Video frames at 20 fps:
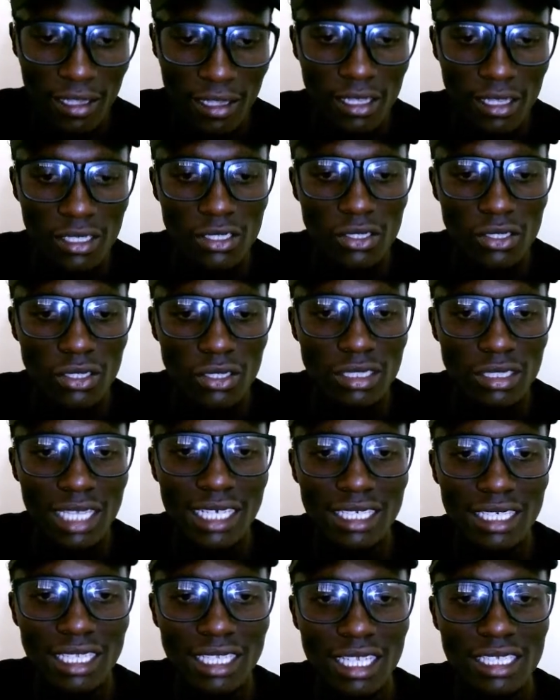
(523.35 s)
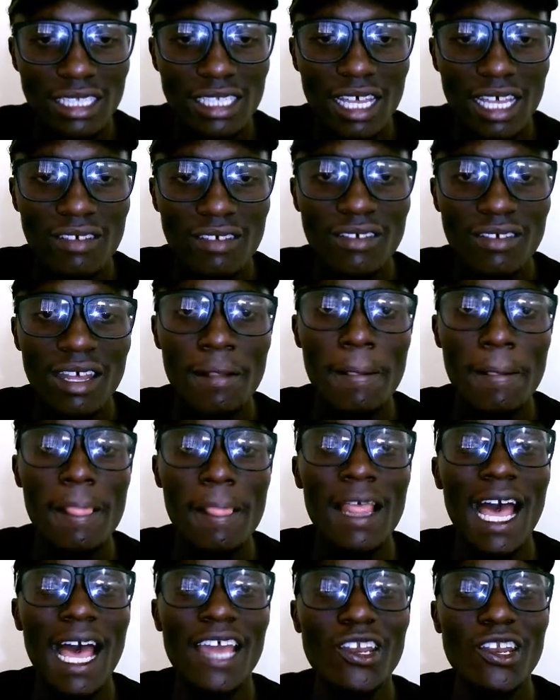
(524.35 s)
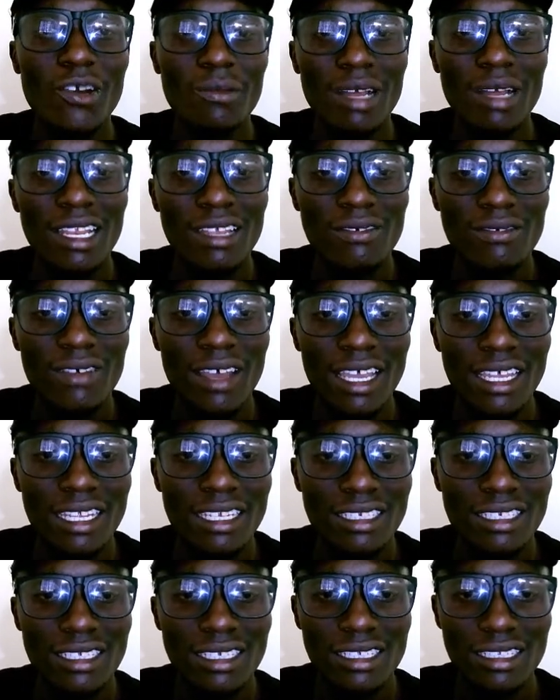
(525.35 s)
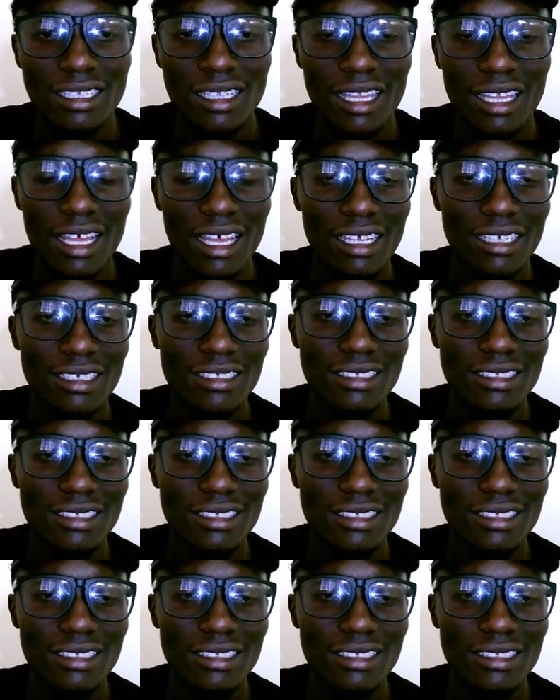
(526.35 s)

So starting the server, I normally find that